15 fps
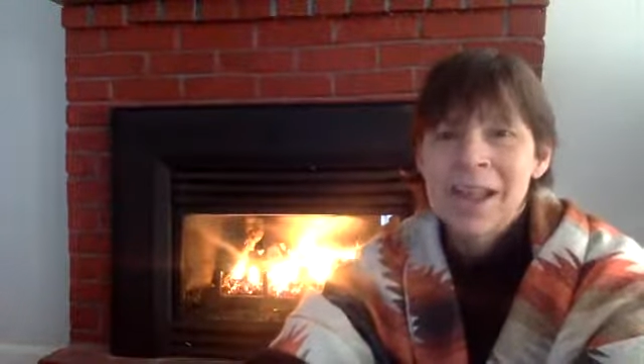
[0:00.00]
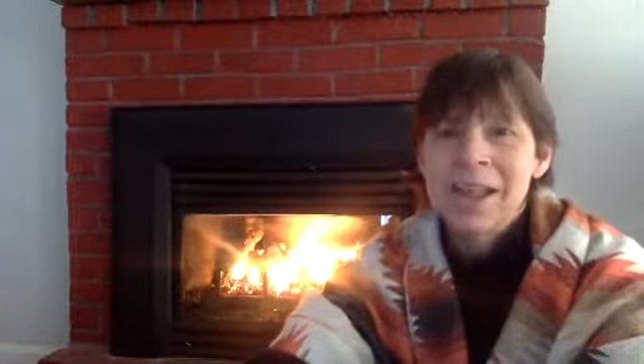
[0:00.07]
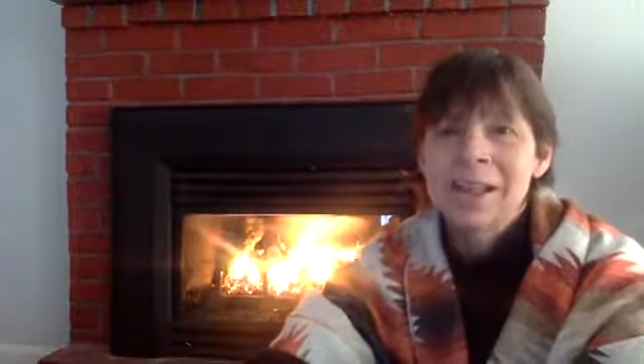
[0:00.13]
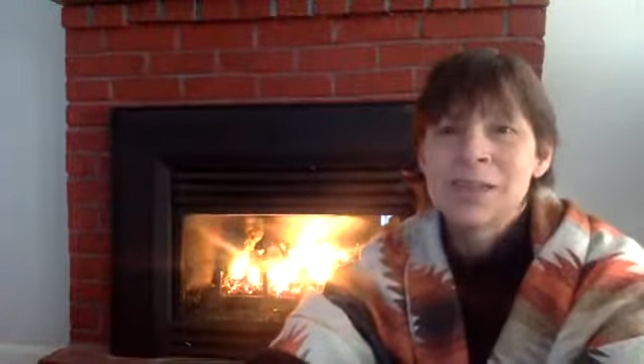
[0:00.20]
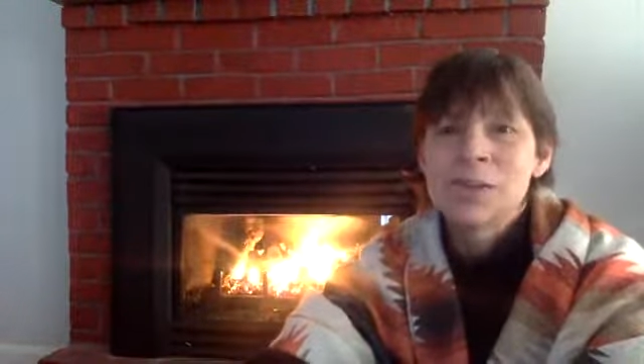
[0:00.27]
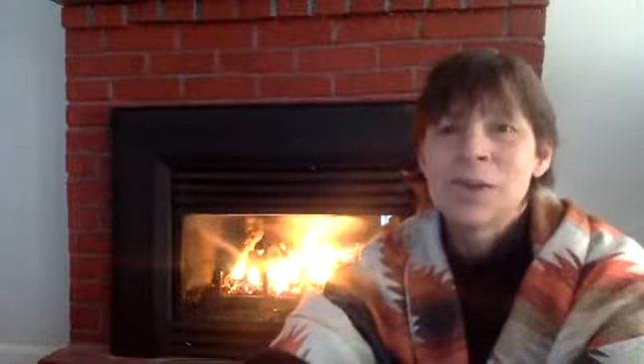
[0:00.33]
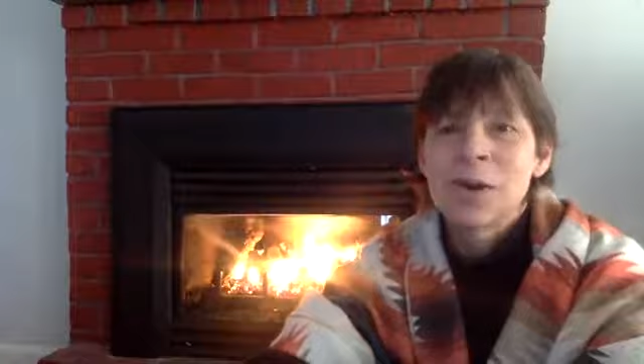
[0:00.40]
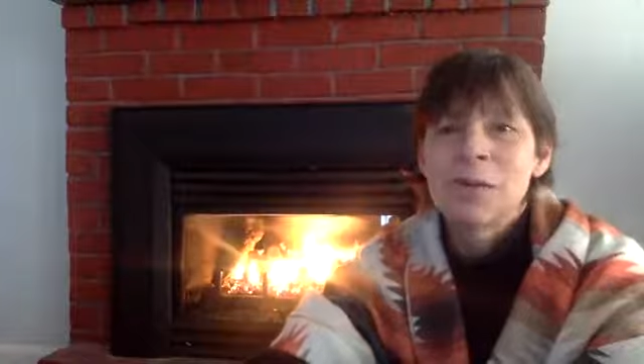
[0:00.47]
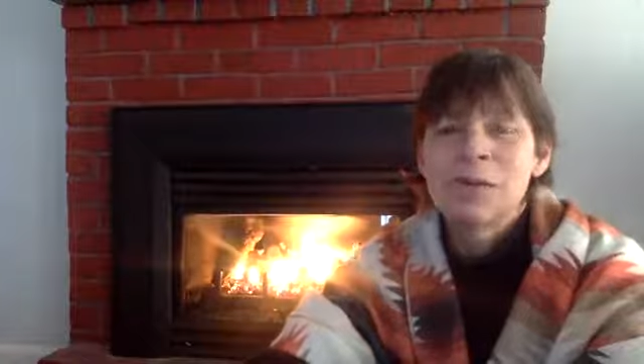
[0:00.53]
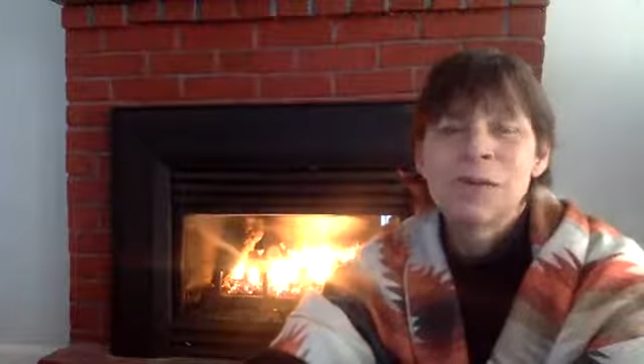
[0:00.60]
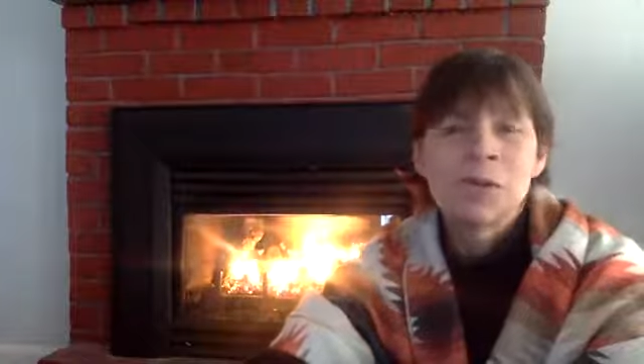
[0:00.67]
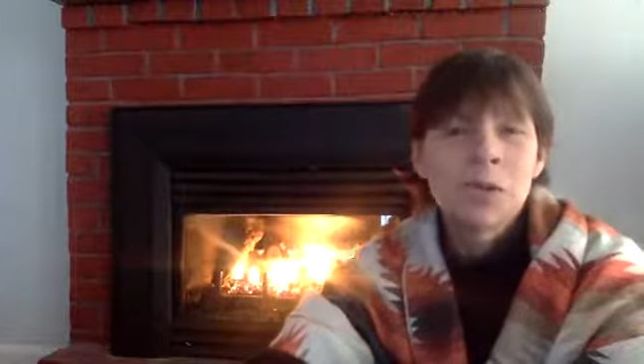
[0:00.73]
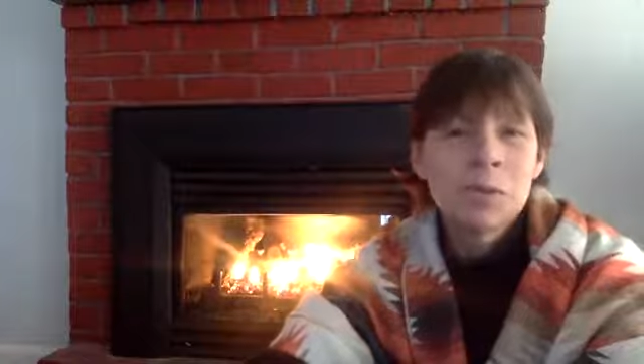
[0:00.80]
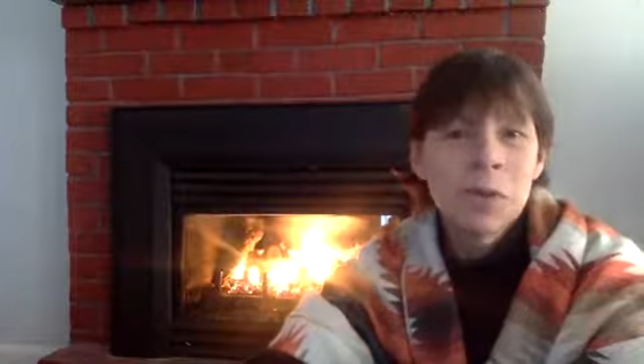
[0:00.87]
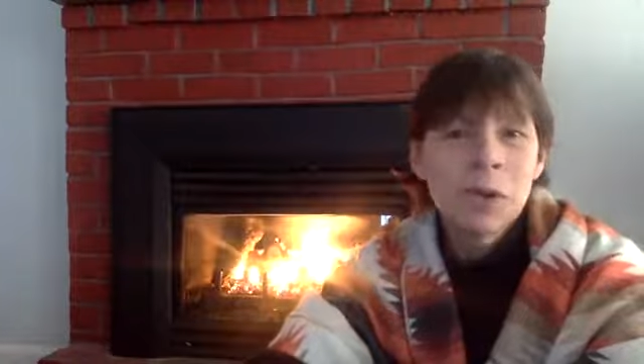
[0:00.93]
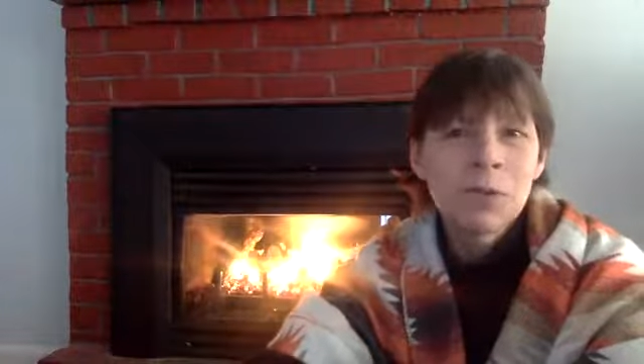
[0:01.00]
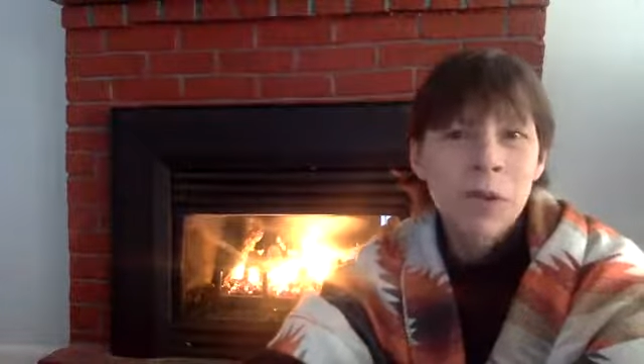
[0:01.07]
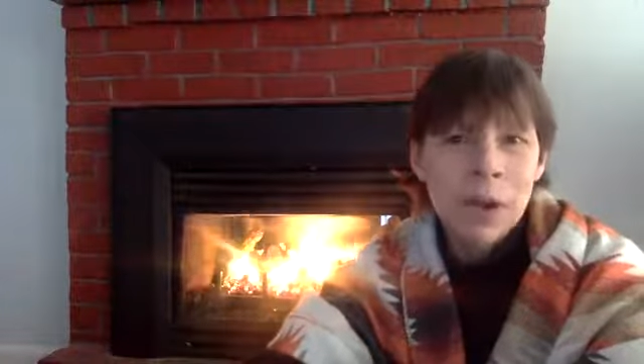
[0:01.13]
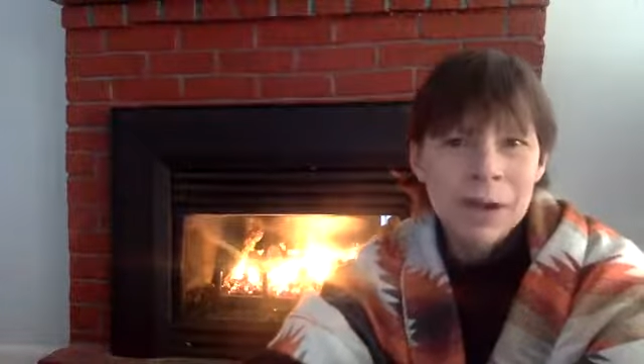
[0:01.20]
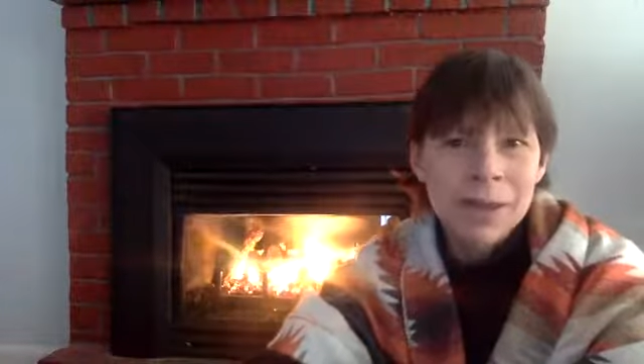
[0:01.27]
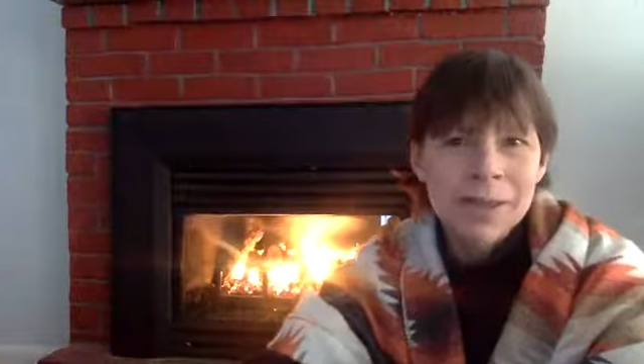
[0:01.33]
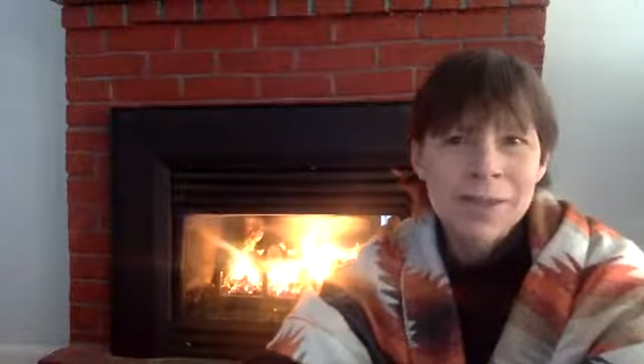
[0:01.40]
And so I was doing my
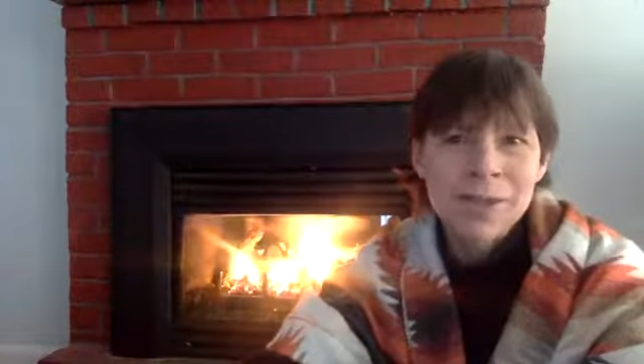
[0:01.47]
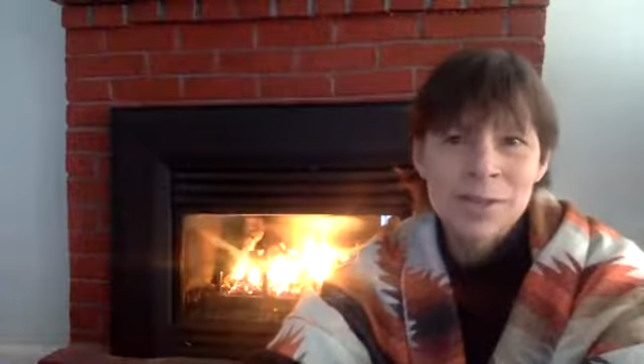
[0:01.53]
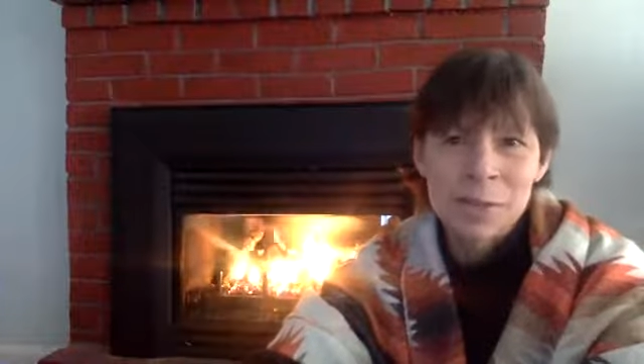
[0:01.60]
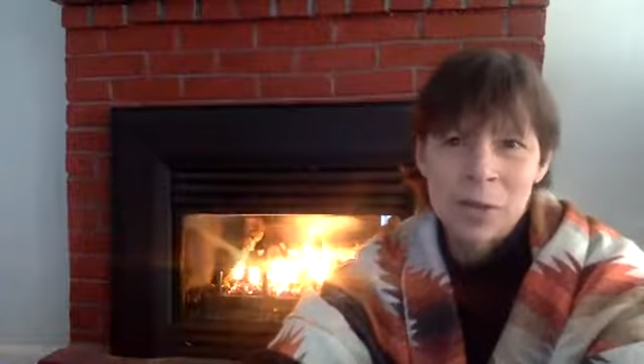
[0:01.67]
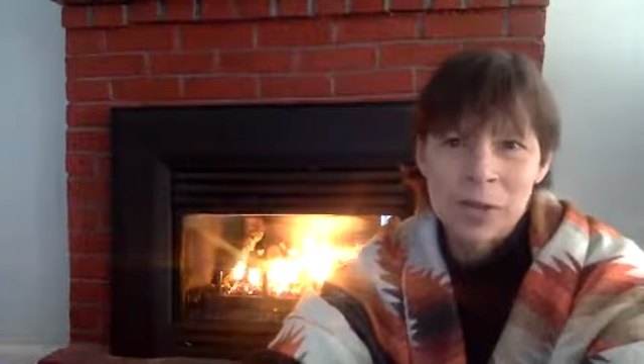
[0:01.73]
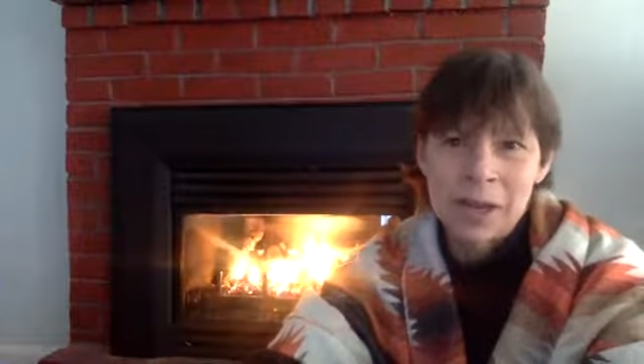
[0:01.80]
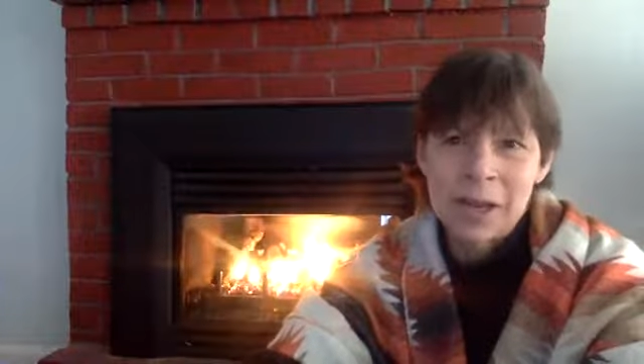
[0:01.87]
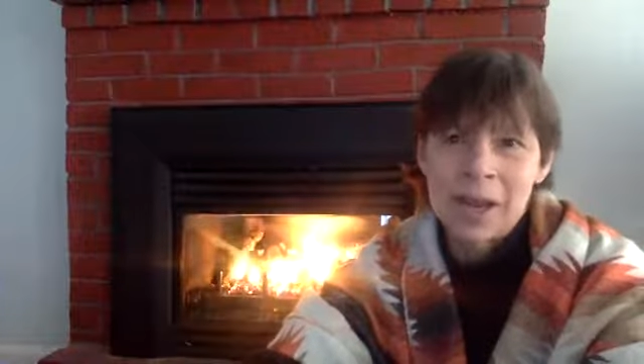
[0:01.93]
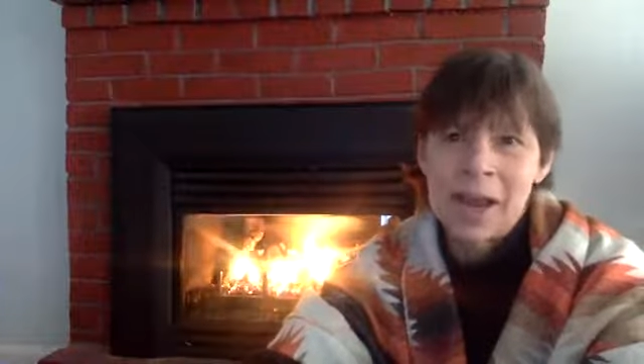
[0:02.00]
writing this morning,